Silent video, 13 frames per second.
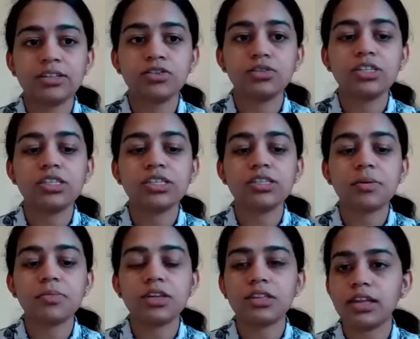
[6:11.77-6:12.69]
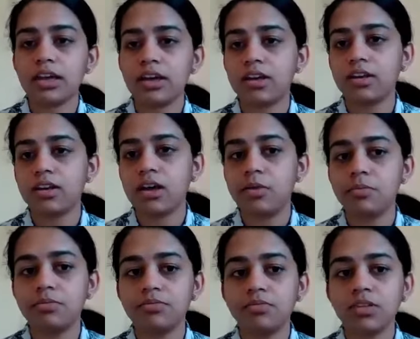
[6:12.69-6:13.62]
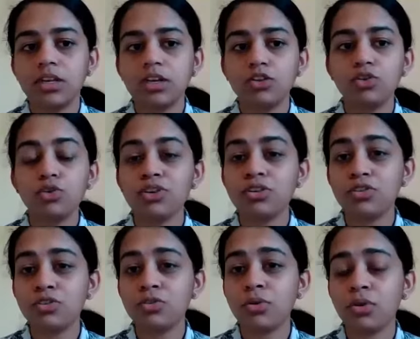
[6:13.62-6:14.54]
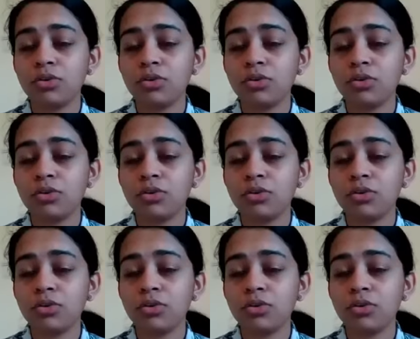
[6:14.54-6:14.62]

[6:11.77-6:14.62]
So this is something that you can do